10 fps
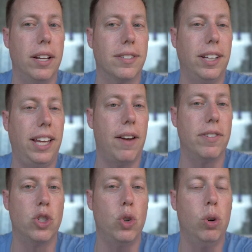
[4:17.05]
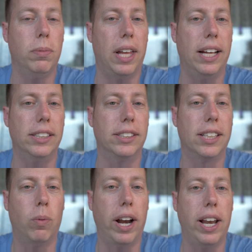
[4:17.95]
It's like you have a zoom
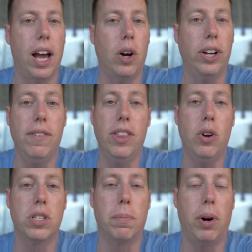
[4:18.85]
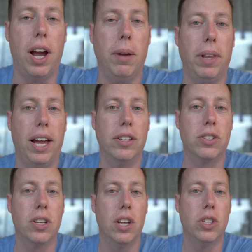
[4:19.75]
lens right now, even though it's a prime
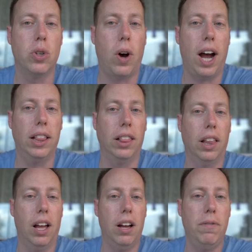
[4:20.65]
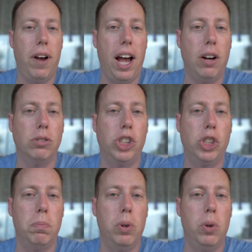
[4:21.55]
lens. So I love how
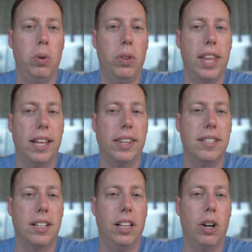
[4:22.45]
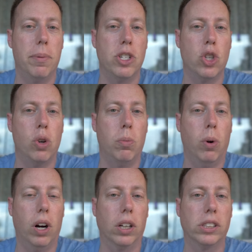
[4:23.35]
smooth that this clear image zoom
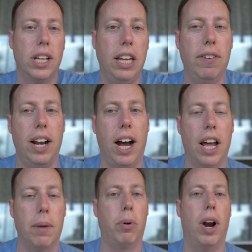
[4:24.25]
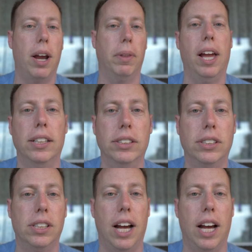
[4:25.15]
works, even on a prime lens.